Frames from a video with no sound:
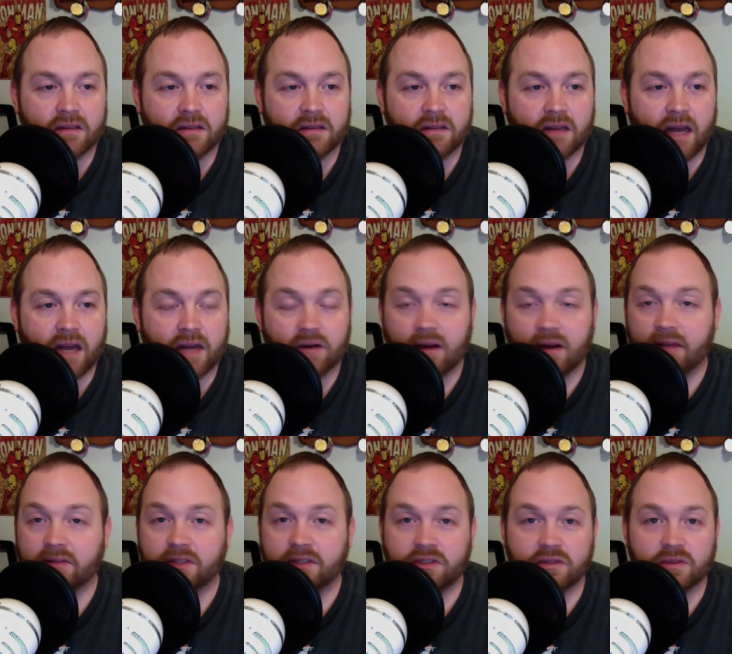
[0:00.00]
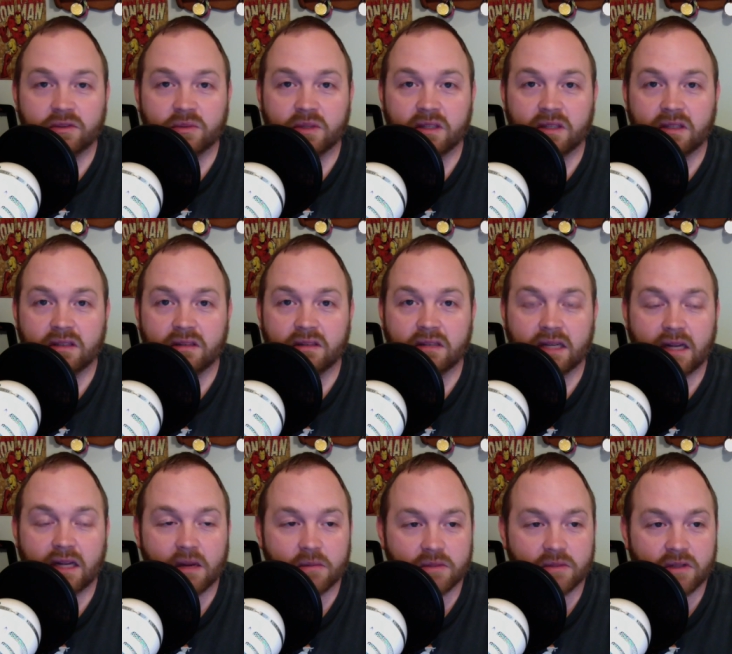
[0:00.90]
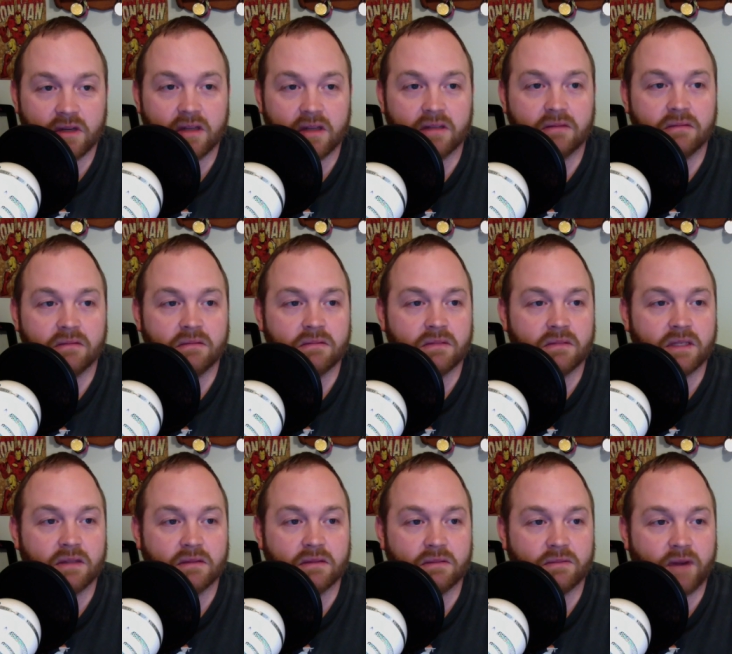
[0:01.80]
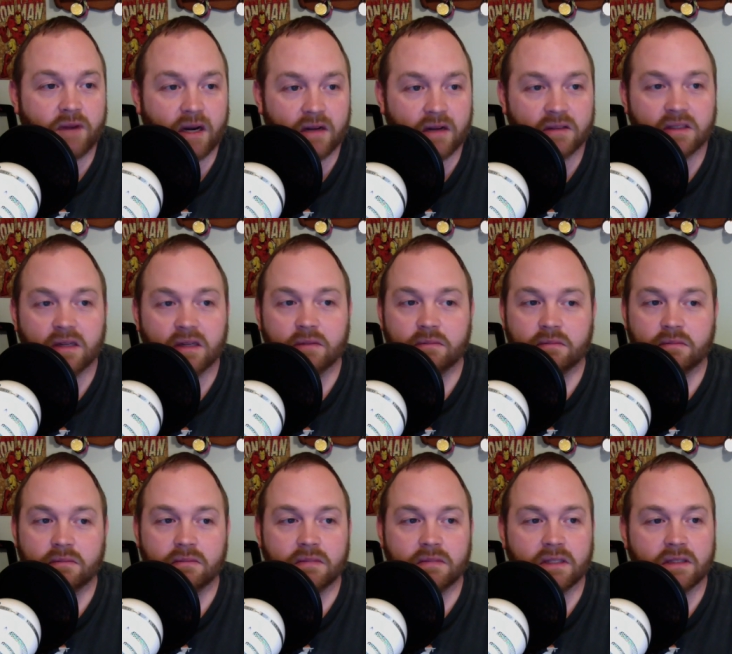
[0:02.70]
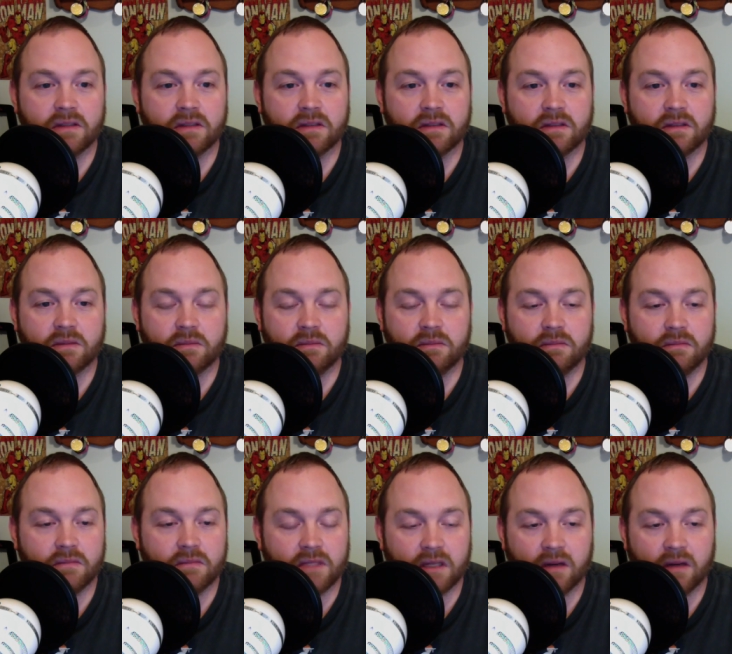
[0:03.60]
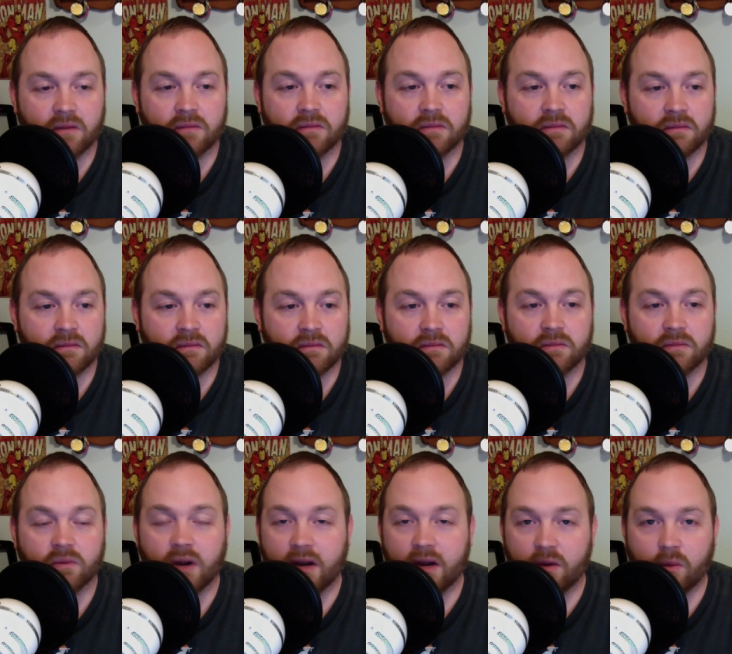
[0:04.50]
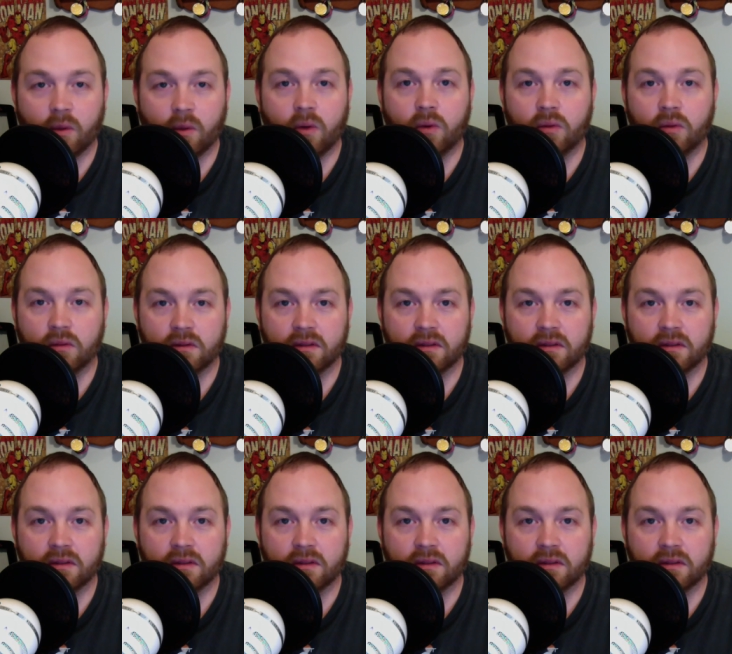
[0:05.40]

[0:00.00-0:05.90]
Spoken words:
I don't have issues with it. It comes on, it fires up, it's, ready to roll.